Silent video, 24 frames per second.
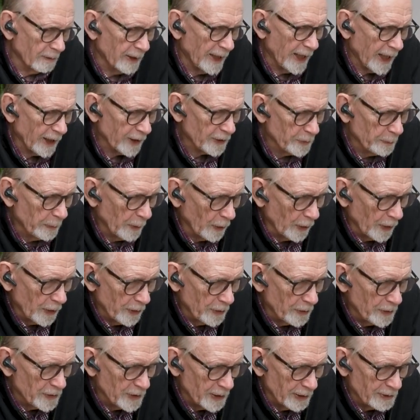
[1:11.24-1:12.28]

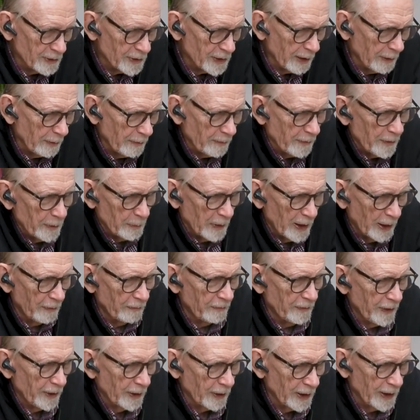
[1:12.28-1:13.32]
Exporters, and some of them are
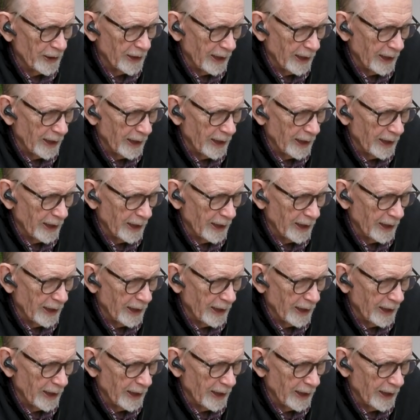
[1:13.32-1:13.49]
very